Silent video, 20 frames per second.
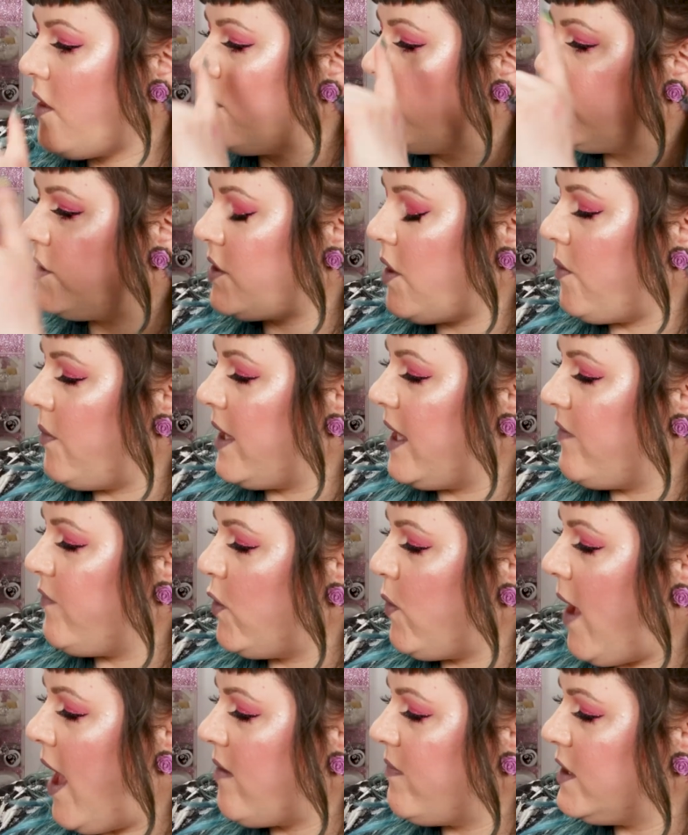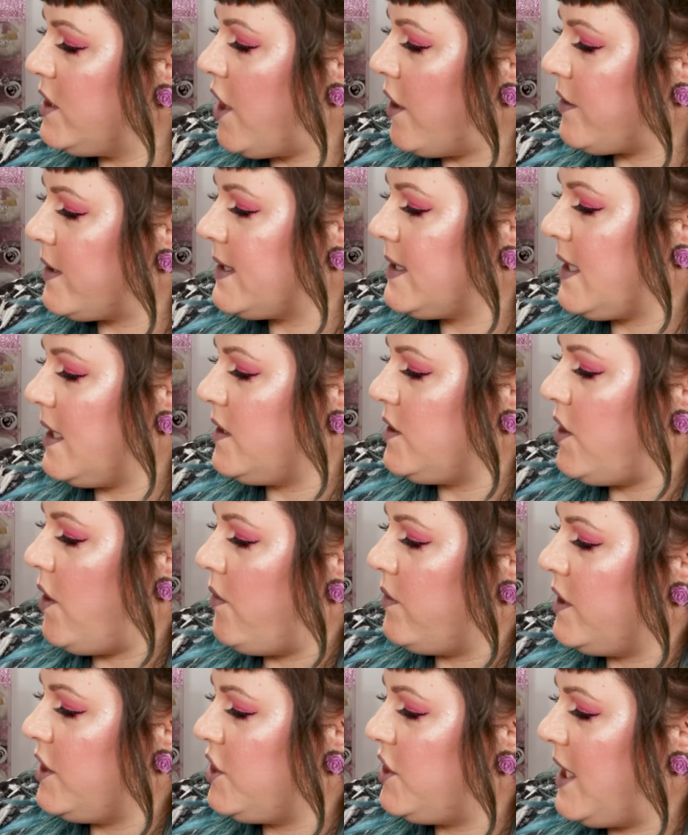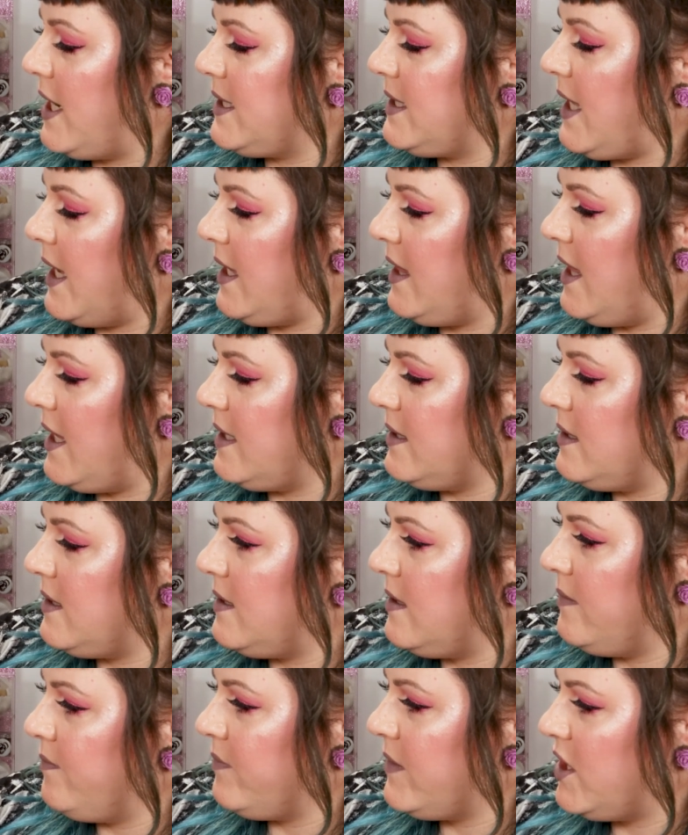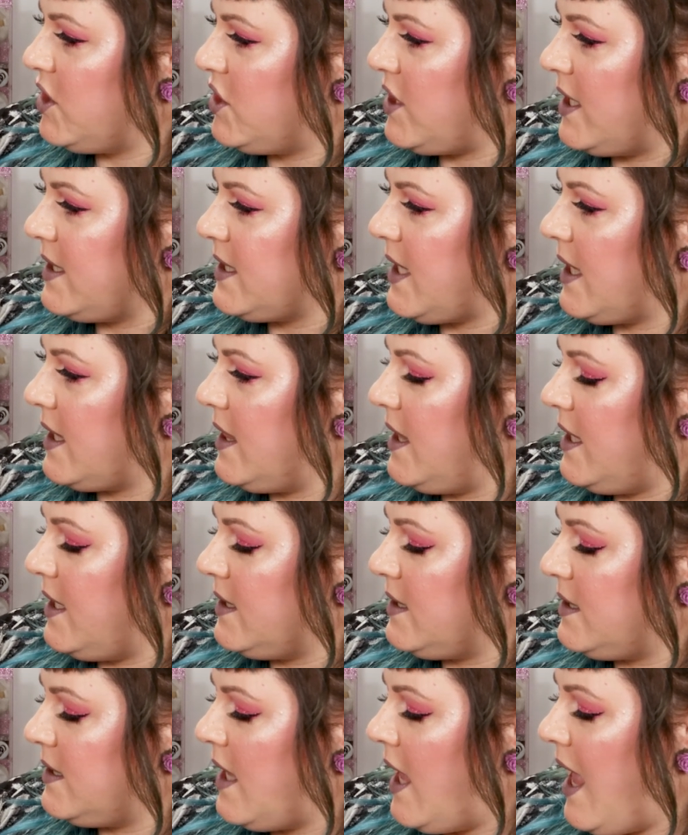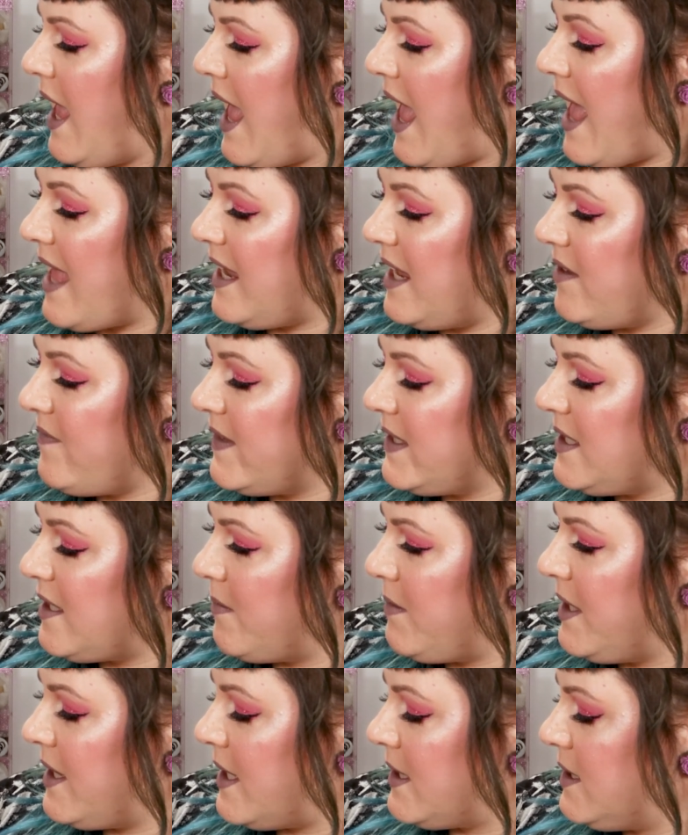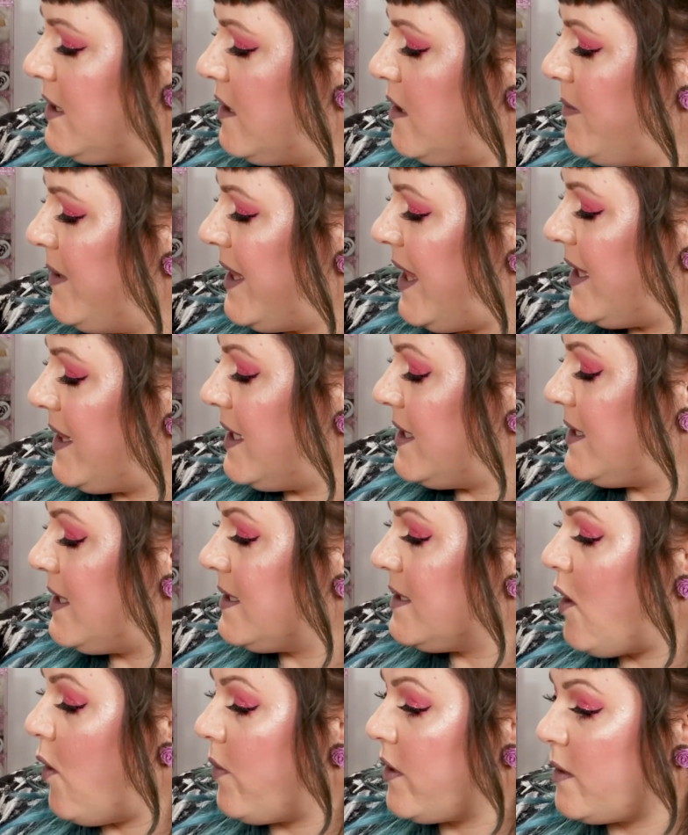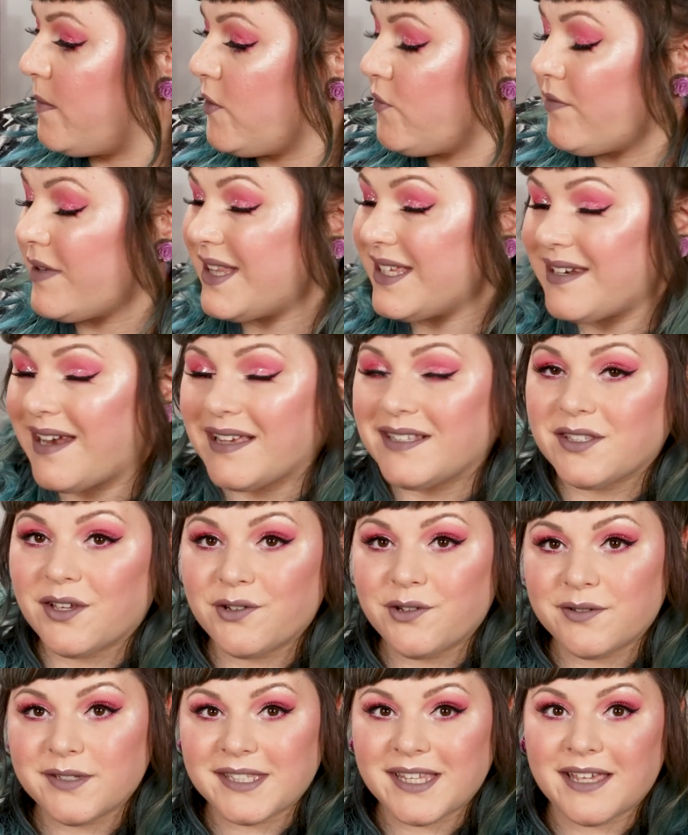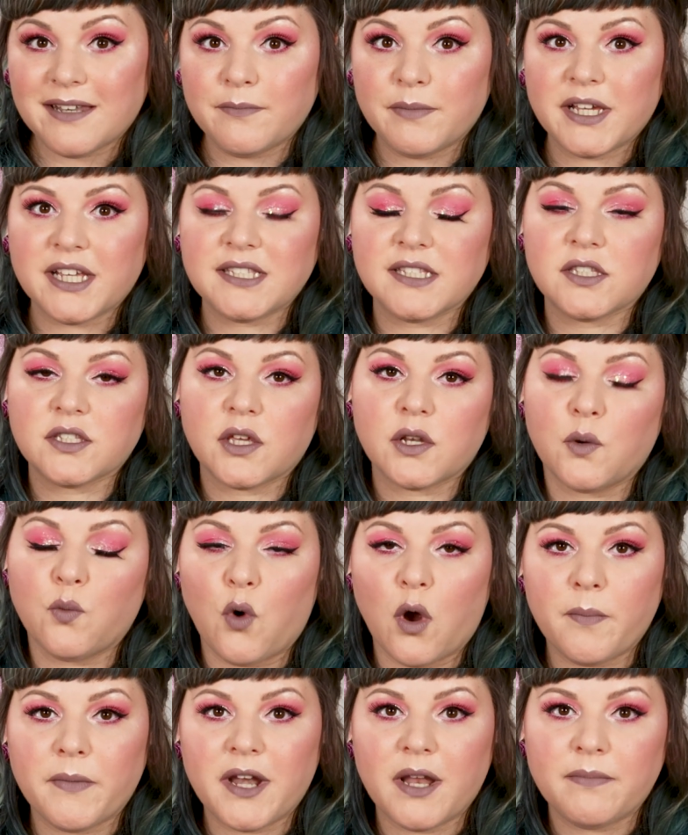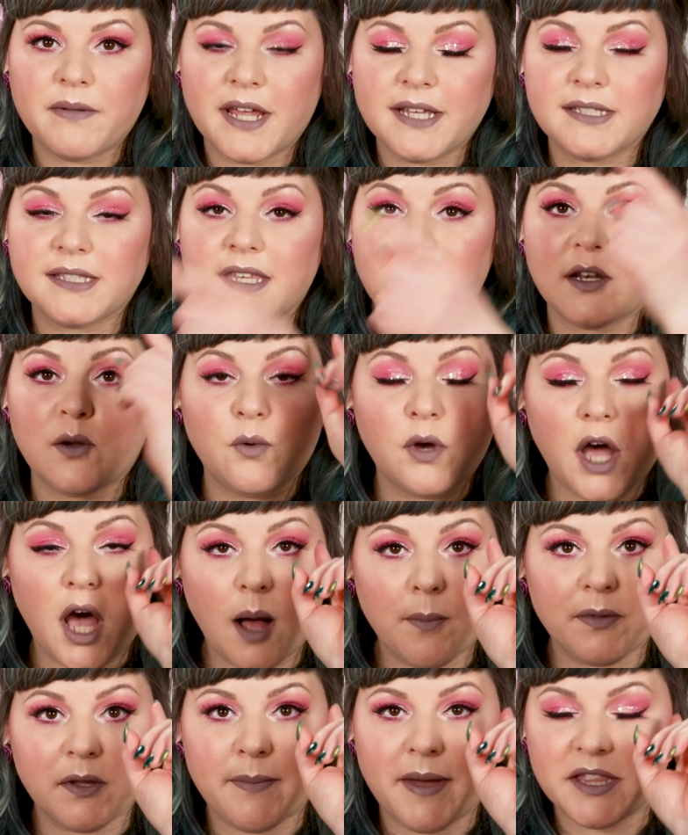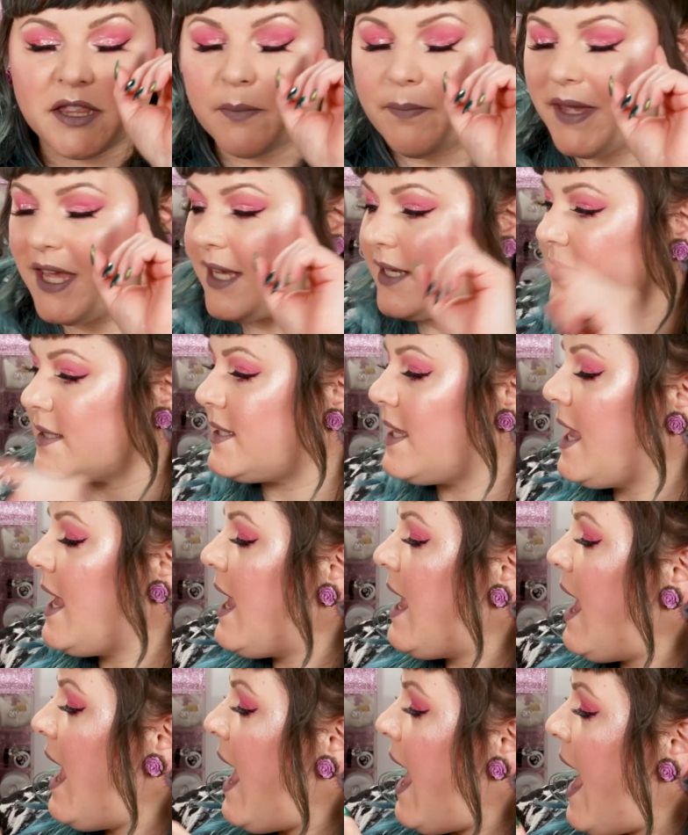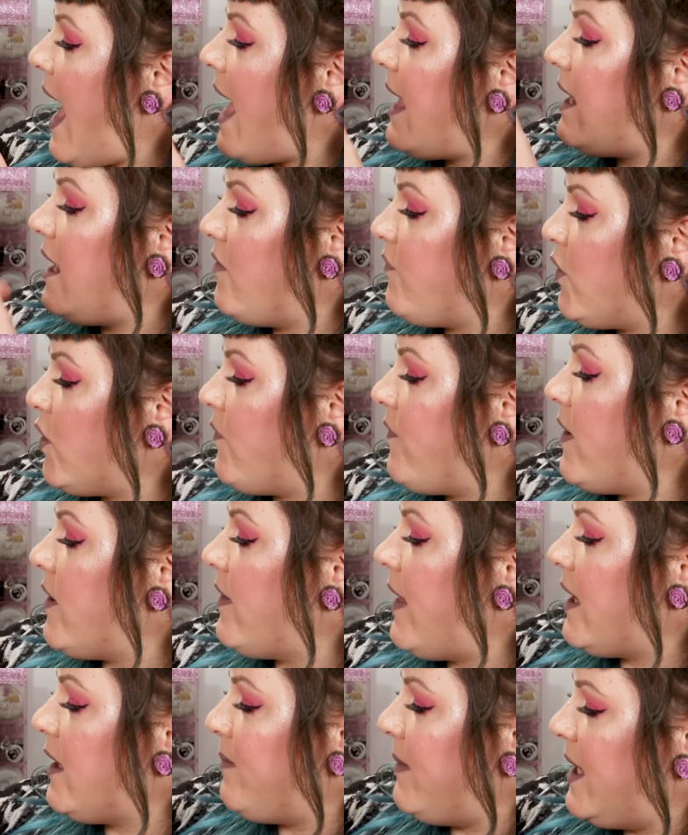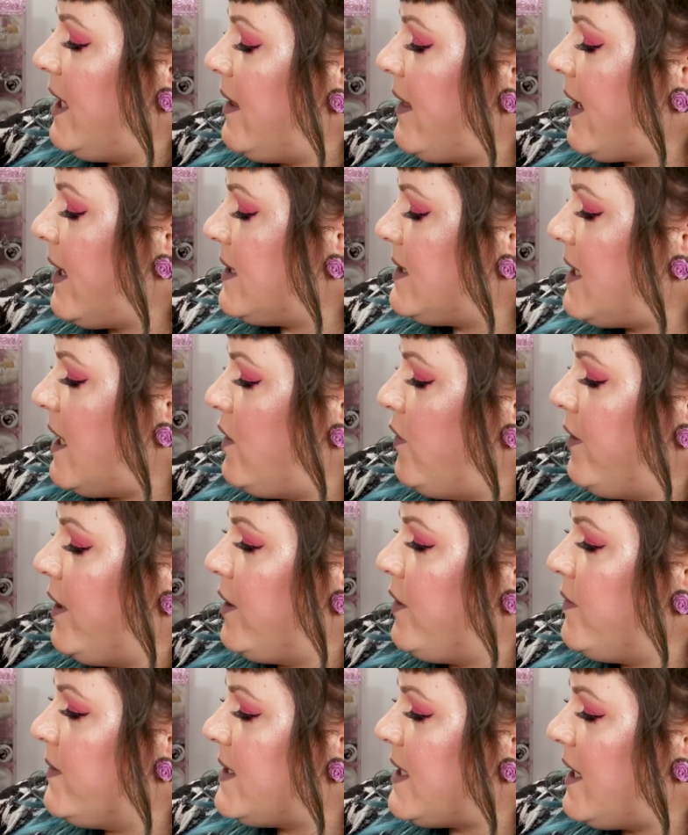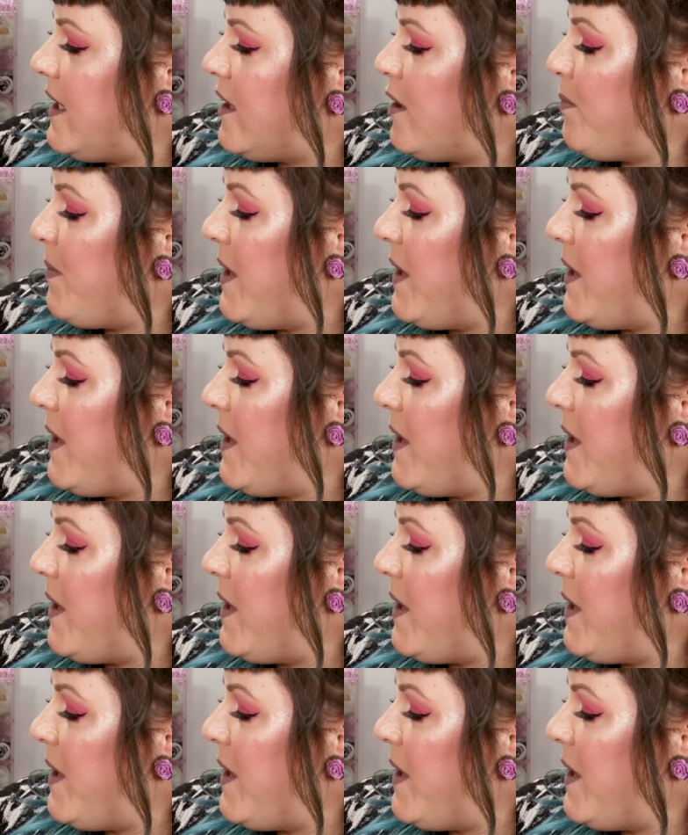So if you have a darker skin tone, shades like this, and even something that's gonna be like this is going to be really nice on your skin because it's gonna warm it up nicely and it will complement the pinks. And if you're fair like me, like I said, you can use any of the